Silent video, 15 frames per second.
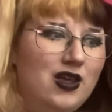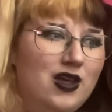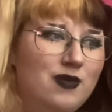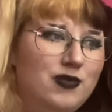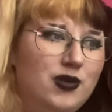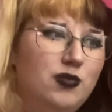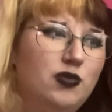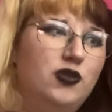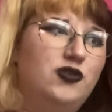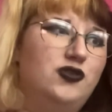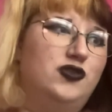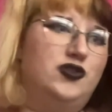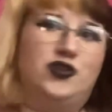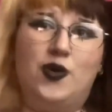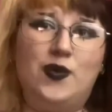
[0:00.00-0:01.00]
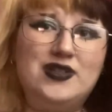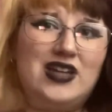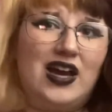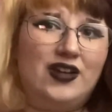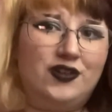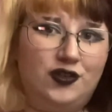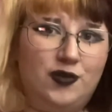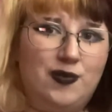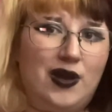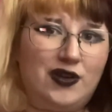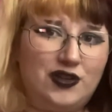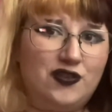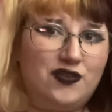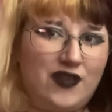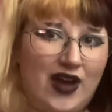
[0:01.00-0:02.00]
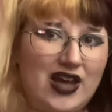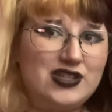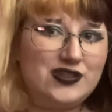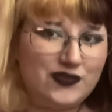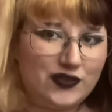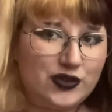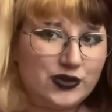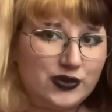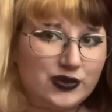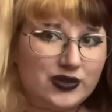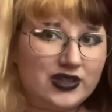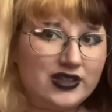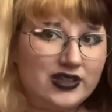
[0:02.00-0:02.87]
People are so entitled about their fast food.